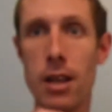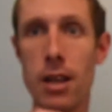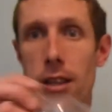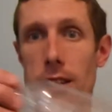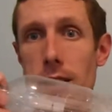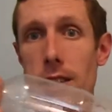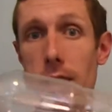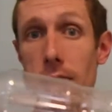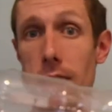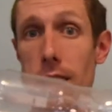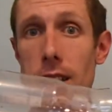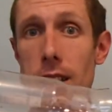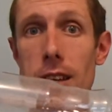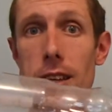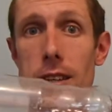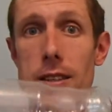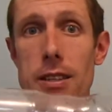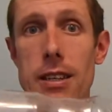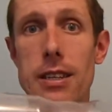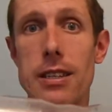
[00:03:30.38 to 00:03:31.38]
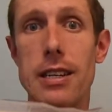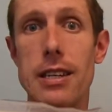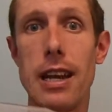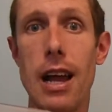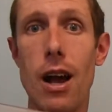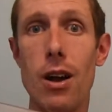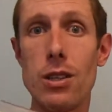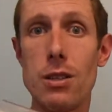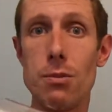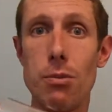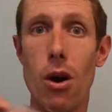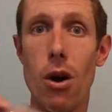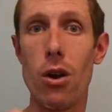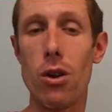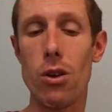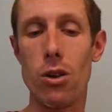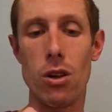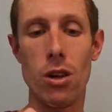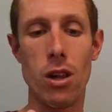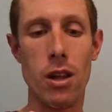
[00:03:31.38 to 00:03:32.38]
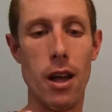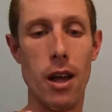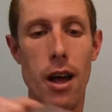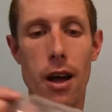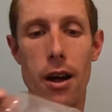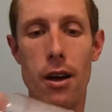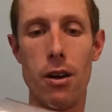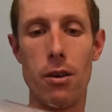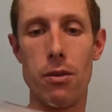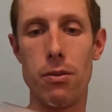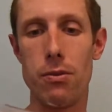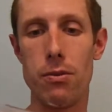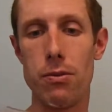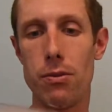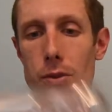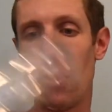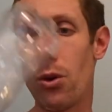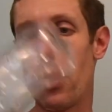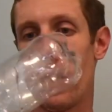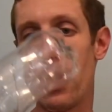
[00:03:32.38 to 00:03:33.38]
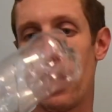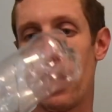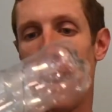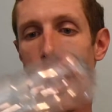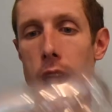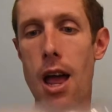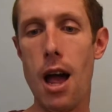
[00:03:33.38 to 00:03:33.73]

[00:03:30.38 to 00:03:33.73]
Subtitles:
this is a 16-ounce bottle of fluid,